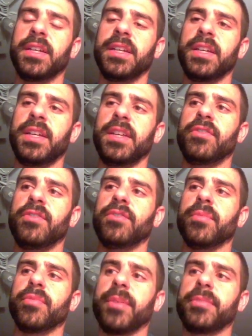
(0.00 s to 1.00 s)
is to
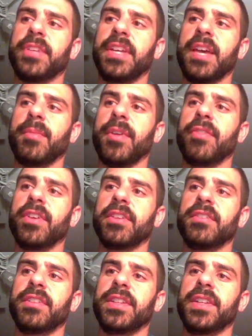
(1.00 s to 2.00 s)
Abrupt Decay my
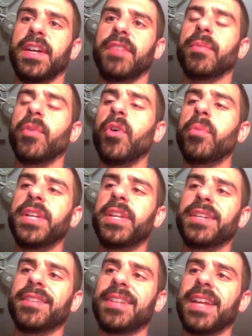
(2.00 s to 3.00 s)
Phyrexian Unlife. I'm hoping he
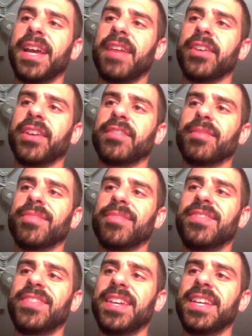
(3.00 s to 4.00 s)
doesn't have it because I'm
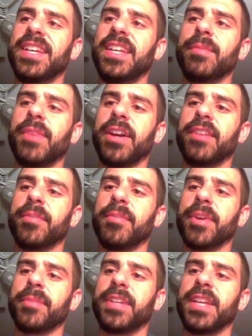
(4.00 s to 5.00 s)
thinking he might have
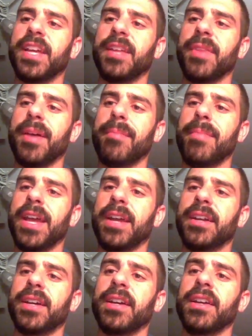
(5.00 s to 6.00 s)
Abrupt Decayed my
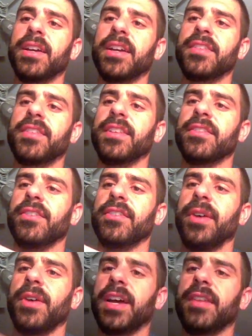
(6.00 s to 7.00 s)
mana because he doesn't know
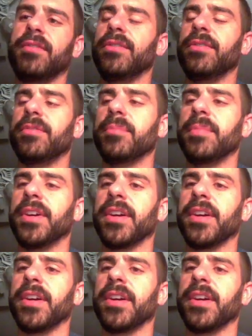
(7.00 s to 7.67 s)
I have 2 Spirit